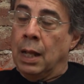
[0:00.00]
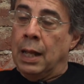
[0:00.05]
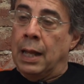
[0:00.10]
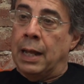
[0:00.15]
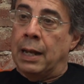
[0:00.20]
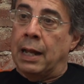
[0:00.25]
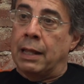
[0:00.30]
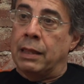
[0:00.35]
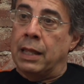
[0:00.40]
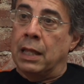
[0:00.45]

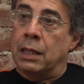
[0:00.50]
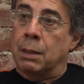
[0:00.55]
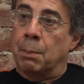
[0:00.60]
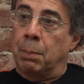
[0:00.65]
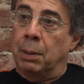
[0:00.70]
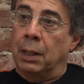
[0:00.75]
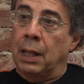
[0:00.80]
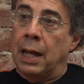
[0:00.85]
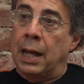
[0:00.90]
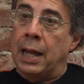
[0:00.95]
And I think the
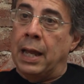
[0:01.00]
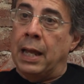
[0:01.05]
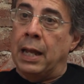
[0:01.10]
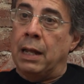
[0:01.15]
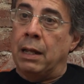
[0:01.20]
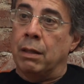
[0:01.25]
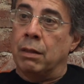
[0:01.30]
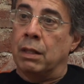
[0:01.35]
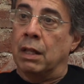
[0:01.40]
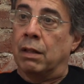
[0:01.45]

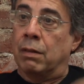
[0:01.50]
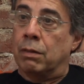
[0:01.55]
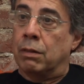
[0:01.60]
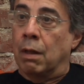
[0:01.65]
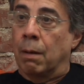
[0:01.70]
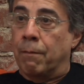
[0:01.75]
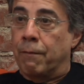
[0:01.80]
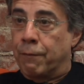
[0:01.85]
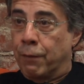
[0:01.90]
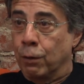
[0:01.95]
play, the,
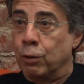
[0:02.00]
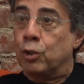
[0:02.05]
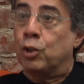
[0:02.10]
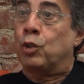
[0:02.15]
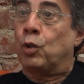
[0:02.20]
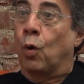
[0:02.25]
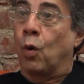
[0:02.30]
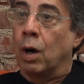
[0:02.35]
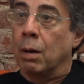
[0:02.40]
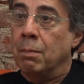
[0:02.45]
the first
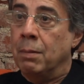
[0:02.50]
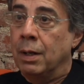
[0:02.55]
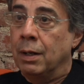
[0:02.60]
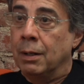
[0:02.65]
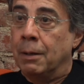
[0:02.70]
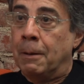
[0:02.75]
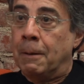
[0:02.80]
storm,